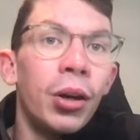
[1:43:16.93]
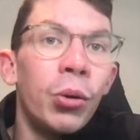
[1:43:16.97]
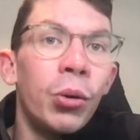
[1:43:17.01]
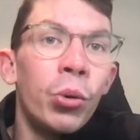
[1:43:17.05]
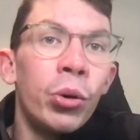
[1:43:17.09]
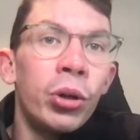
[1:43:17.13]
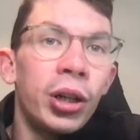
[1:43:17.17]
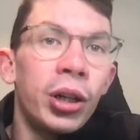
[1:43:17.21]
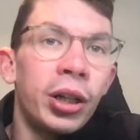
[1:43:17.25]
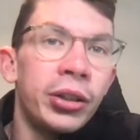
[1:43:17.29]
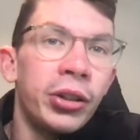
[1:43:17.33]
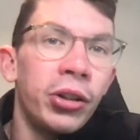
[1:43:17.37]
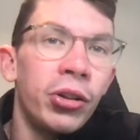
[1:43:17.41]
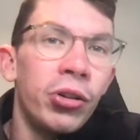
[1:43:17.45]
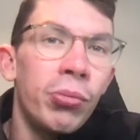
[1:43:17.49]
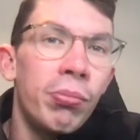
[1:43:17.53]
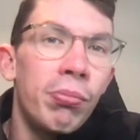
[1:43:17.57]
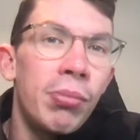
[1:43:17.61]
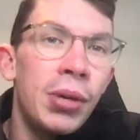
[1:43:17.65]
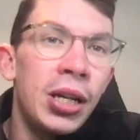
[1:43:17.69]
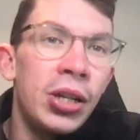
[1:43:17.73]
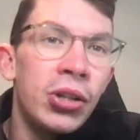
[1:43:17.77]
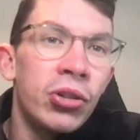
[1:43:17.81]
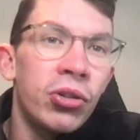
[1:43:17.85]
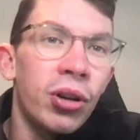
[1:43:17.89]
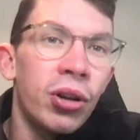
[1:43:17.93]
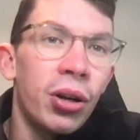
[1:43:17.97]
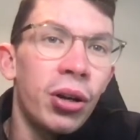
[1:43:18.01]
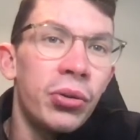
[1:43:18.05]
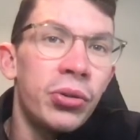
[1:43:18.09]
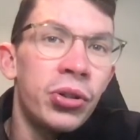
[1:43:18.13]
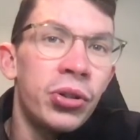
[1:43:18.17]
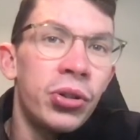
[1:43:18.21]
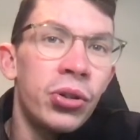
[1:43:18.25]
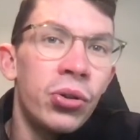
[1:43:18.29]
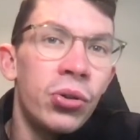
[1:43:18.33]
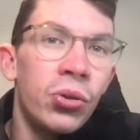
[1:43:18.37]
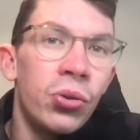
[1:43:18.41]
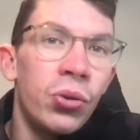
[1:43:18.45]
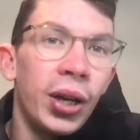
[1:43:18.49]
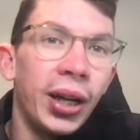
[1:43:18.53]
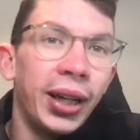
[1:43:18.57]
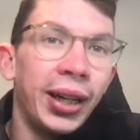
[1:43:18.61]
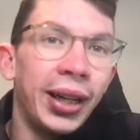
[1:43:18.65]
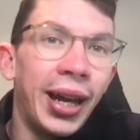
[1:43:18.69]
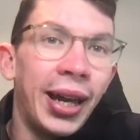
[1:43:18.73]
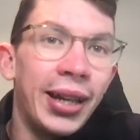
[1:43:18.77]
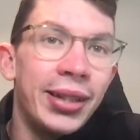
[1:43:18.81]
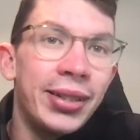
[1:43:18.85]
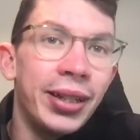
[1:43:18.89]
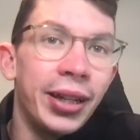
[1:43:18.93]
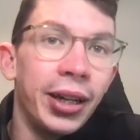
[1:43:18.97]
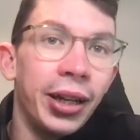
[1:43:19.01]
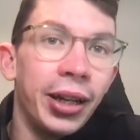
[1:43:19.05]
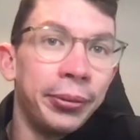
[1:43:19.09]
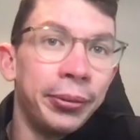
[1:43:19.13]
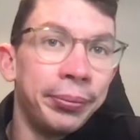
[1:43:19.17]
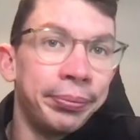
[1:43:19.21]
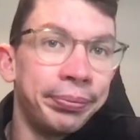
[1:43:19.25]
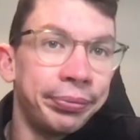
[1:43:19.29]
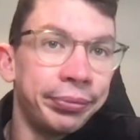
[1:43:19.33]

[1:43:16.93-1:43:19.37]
Would I do Mitro to Nketiah,